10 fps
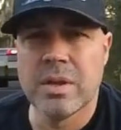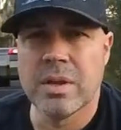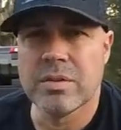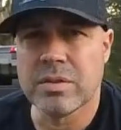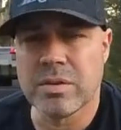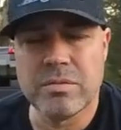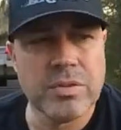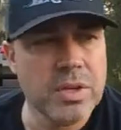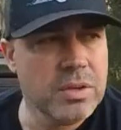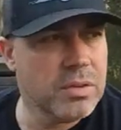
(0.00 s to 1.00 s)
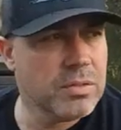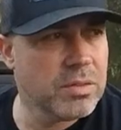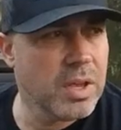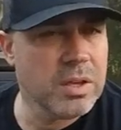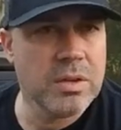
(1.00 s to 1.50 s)
It's a convenience
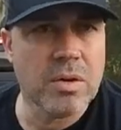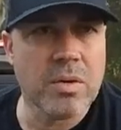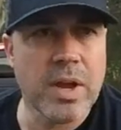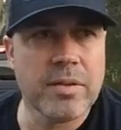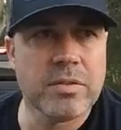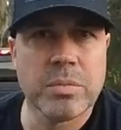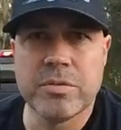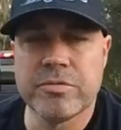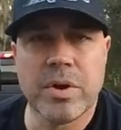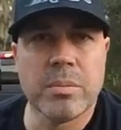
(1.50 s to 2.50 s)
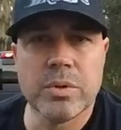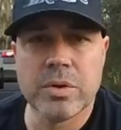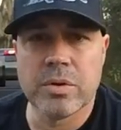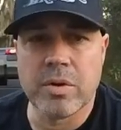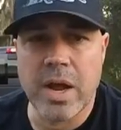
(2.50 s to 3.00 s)
thing, you don't have to be
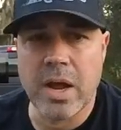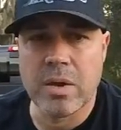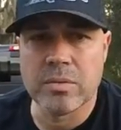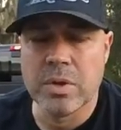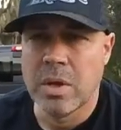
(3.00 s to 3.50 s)
fumbling around.